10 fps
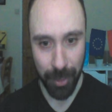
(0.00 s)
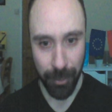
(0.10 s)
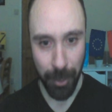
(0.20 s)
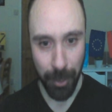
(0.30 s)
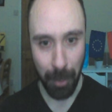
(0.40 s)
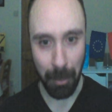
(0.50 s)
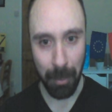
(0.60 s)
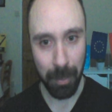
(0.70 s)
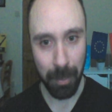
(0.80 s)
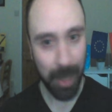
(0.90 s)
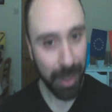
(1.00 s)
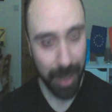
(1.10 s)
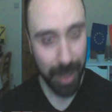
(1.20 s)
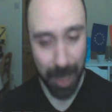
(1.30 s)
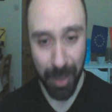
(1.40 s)
from bleeding
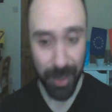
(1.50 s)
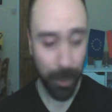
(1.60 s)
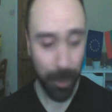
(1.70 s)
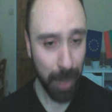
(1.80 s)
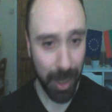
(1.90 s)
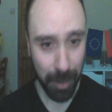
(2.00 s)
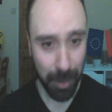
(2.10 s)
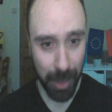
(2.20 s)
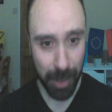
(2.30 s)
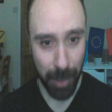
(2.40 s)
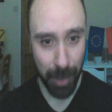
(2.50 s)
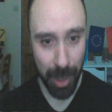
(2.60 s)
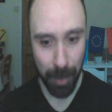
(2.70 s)
enemies if you're making a bleed barb,